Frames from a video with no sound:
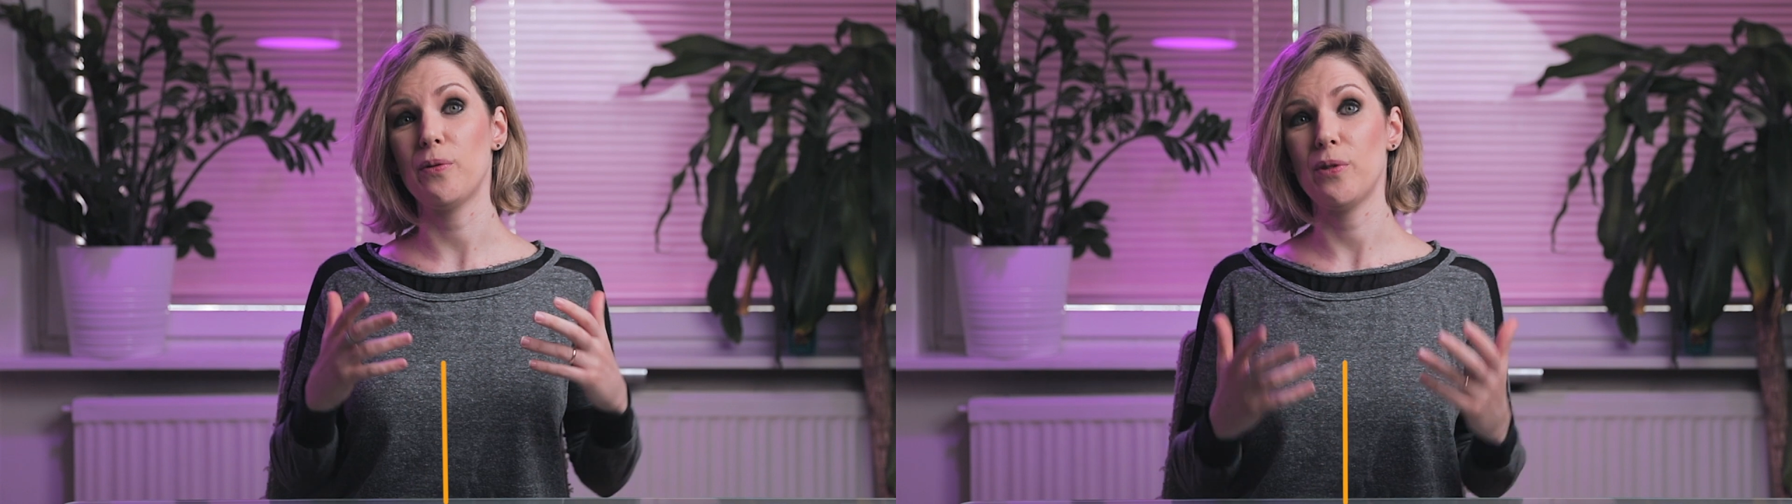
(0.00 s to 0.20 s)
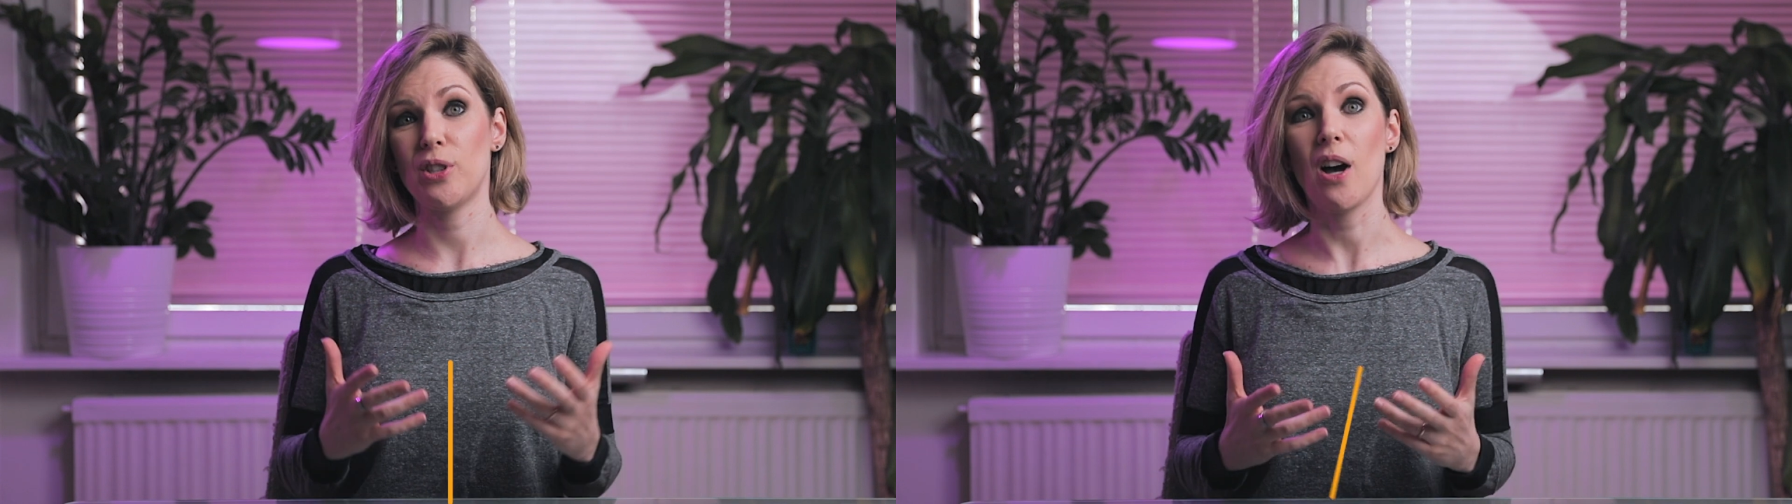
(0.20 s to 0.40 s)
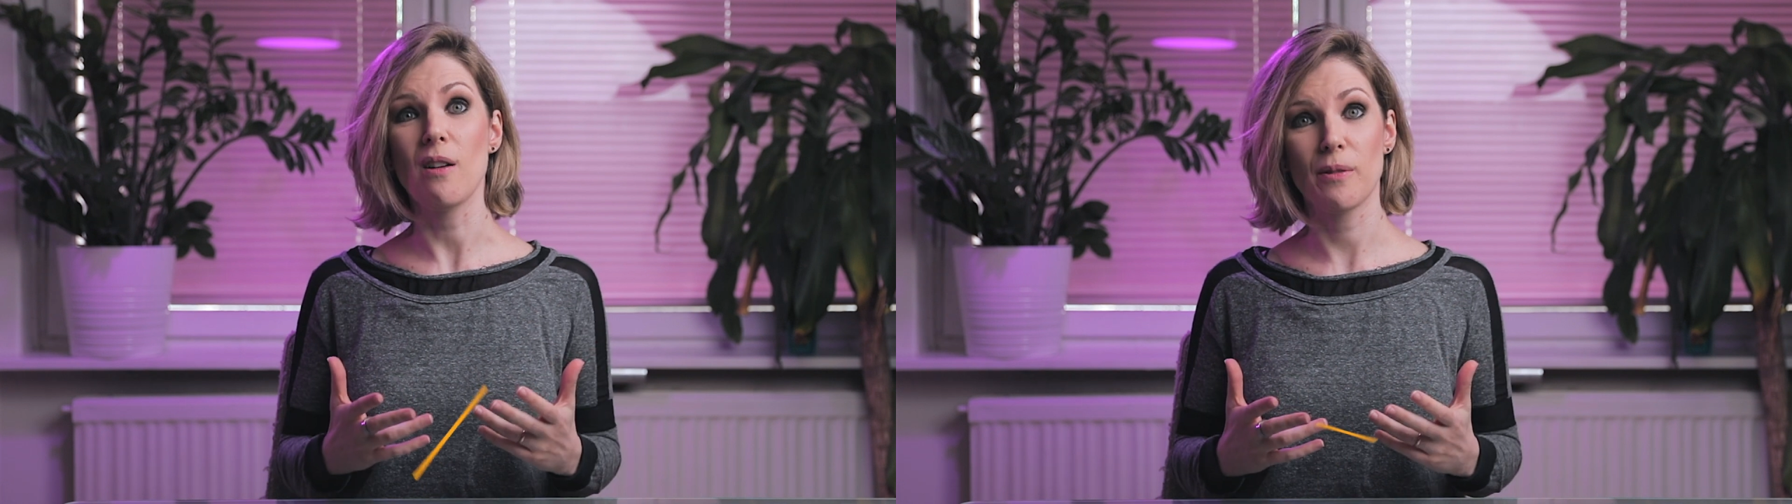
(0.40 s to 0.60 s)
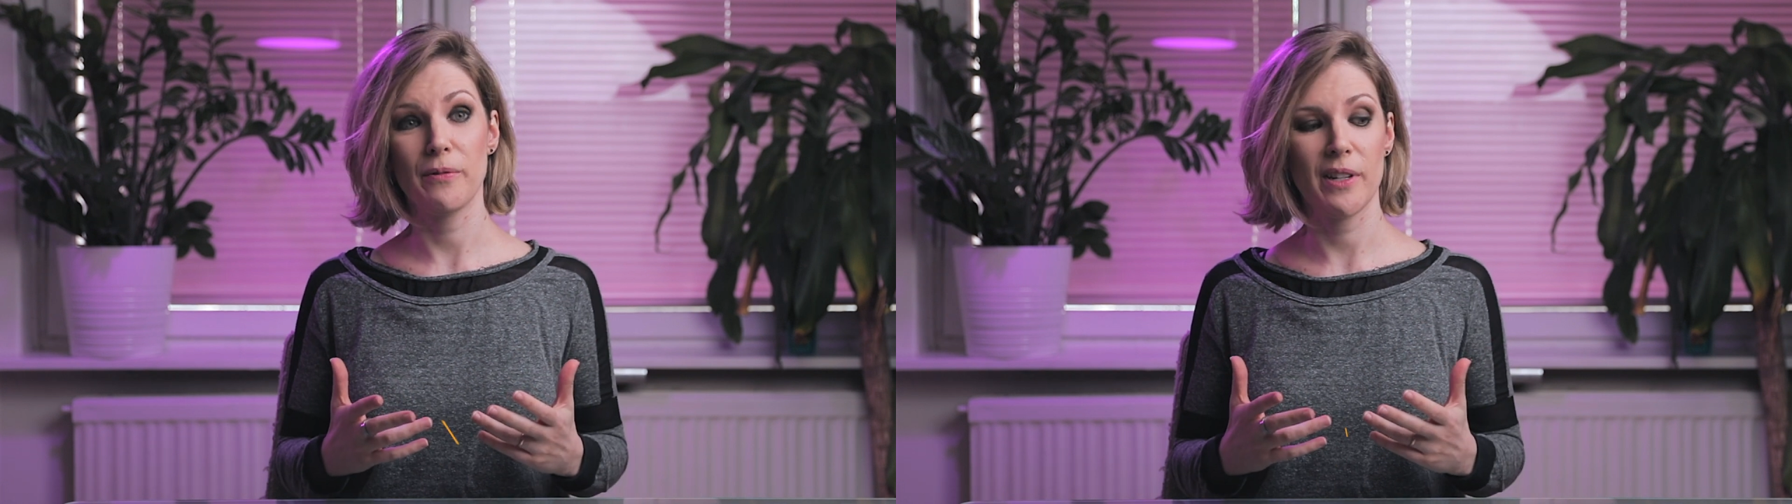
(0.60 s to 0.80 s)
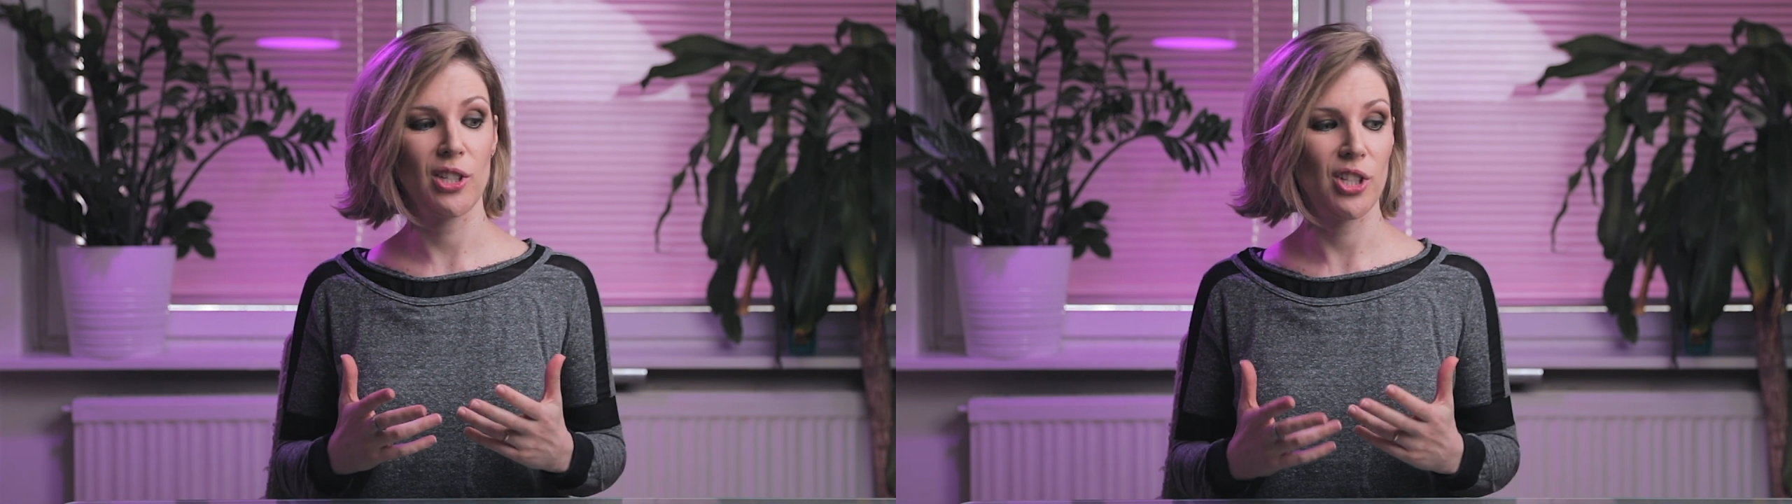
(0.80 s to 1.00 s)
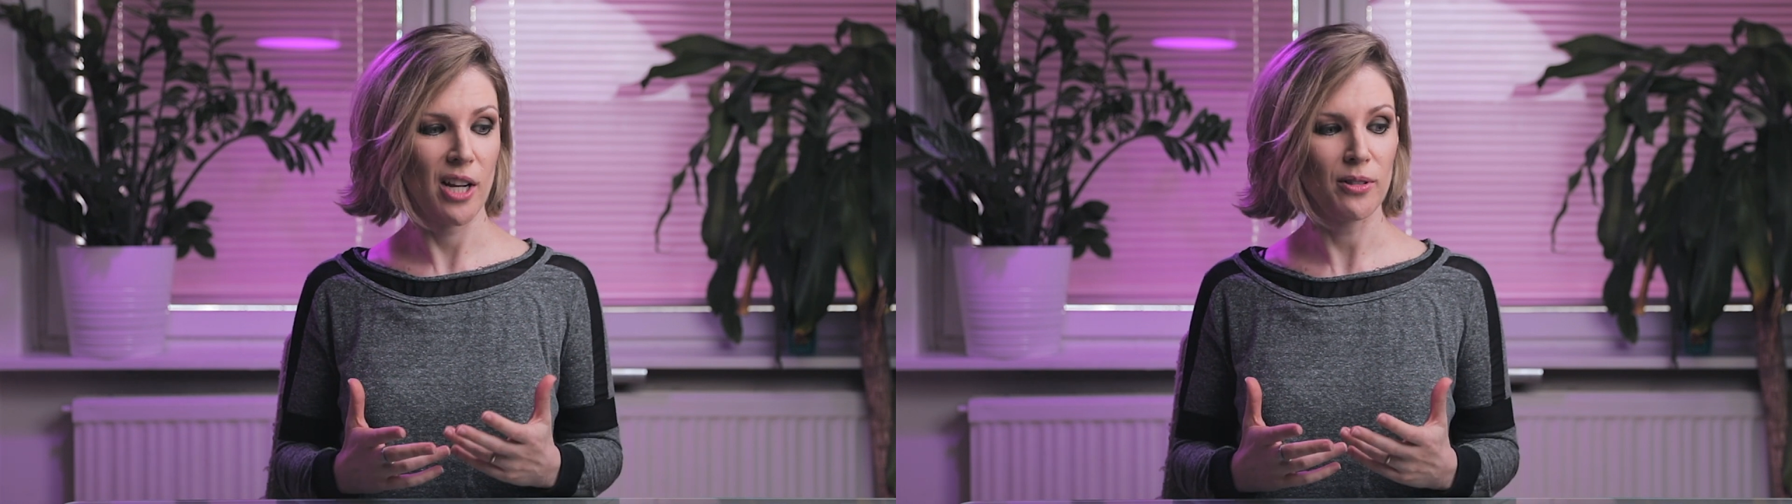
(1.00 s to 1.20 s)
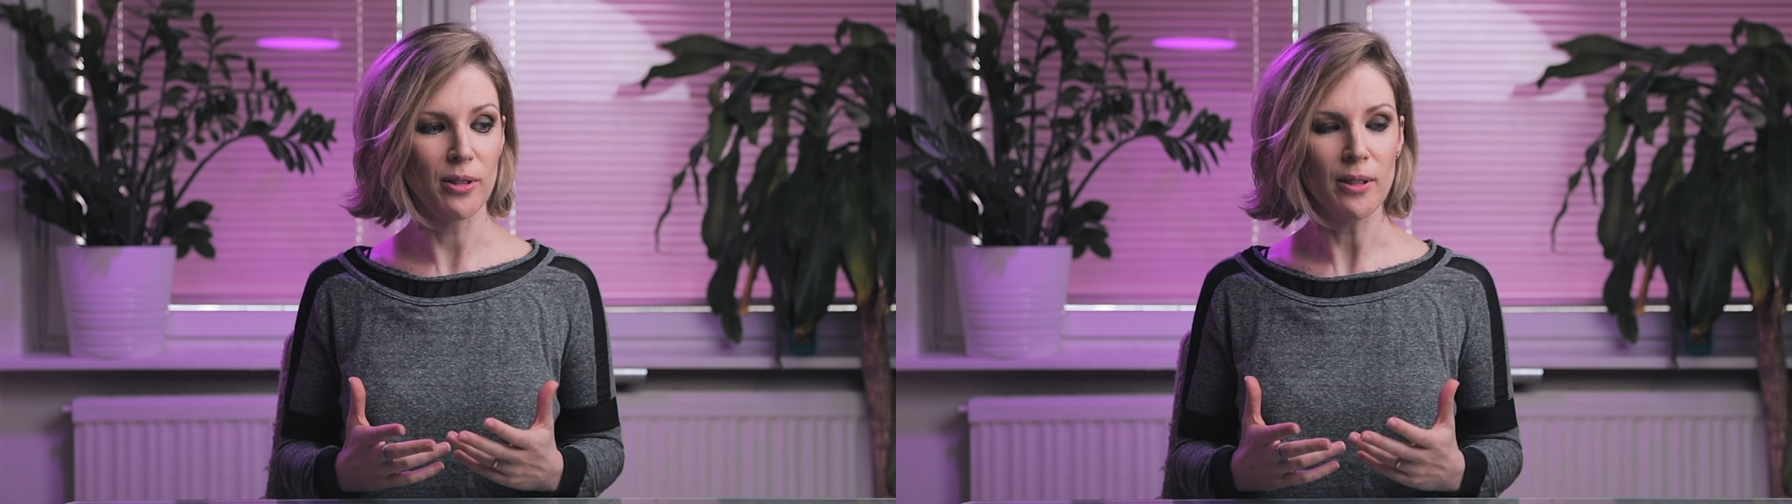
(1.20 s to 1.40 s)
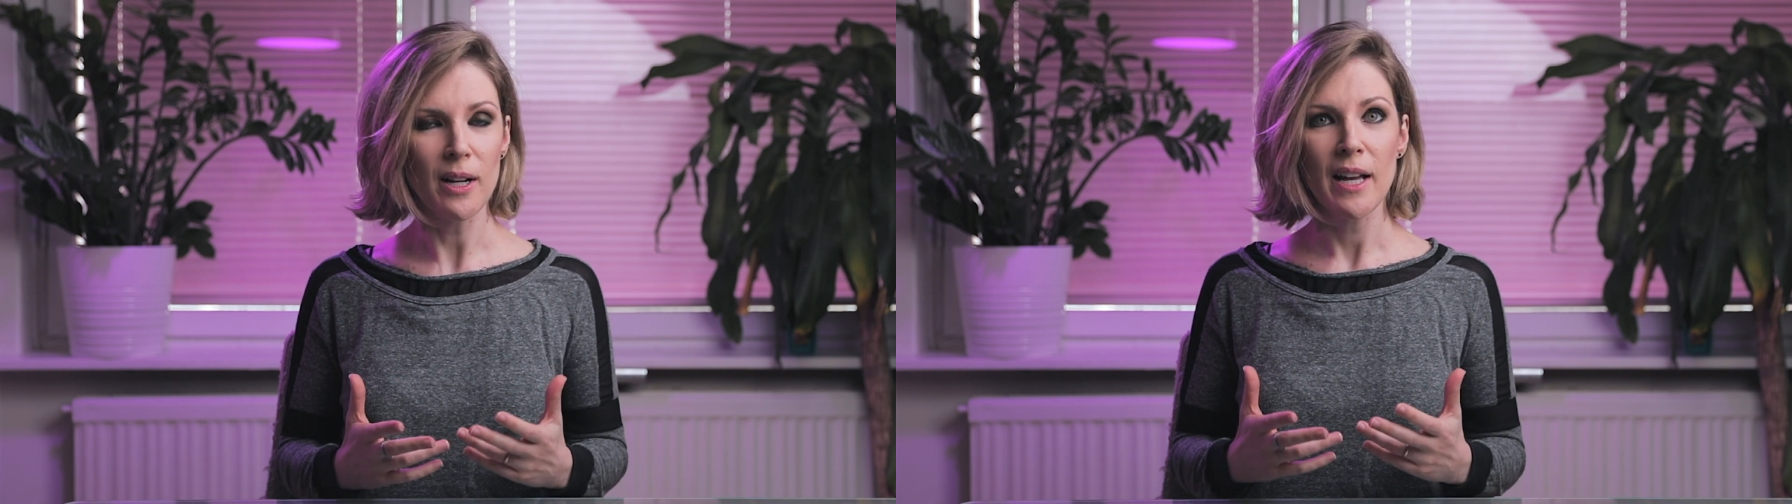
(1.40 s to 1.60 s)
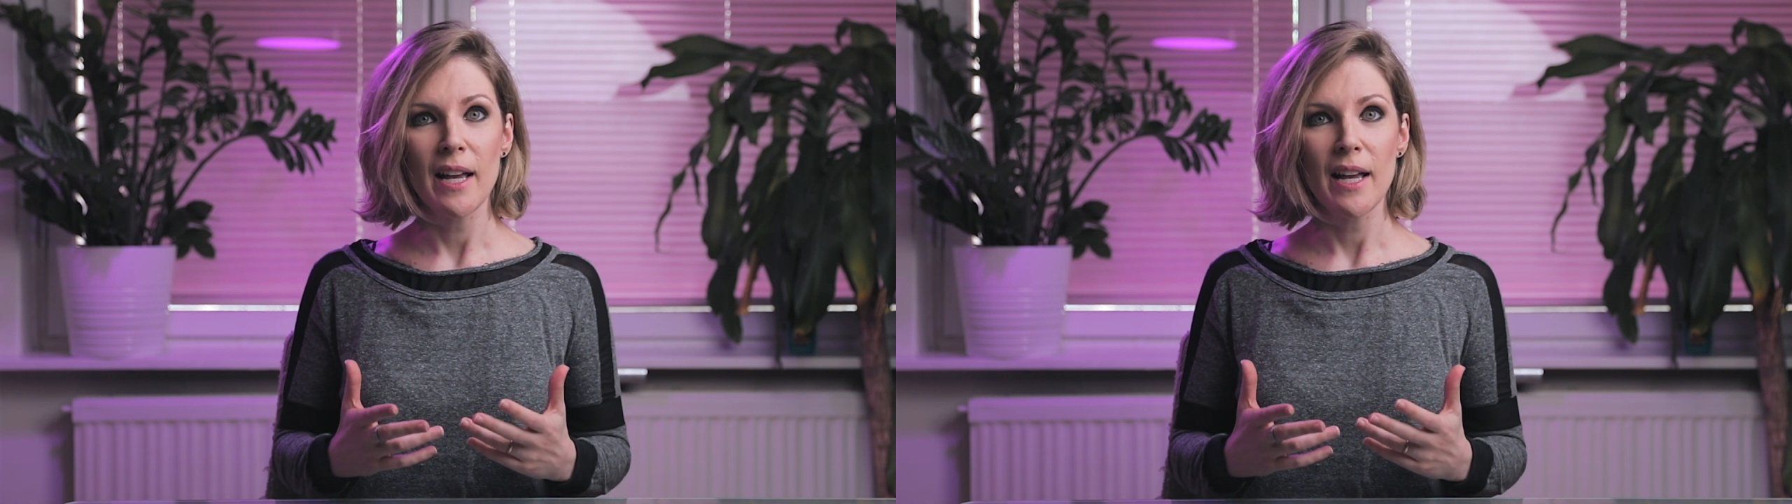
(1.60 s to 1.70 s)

photography in general,